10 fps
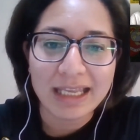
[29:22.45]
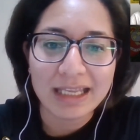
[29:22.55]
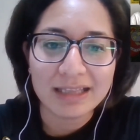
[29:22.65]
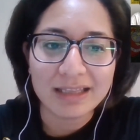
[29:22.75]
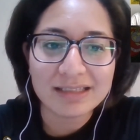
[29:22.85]

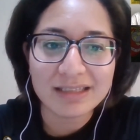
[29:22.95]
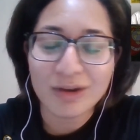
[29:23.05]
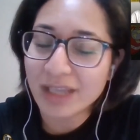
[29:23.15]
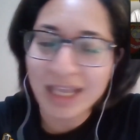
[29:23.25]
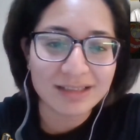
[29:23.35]
And they say,
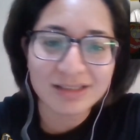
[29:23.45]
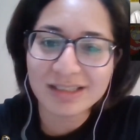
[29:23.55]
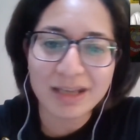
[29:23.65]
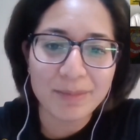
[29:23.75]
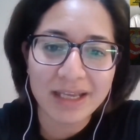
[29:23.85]
oh yeah, I could
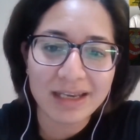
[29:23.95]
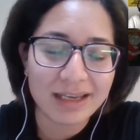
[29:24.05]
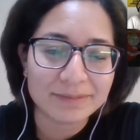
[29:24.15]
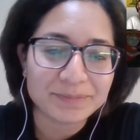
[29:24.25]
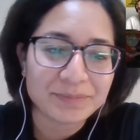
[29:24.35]
just come on
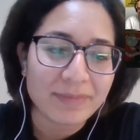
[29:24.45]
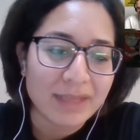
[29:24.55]
in.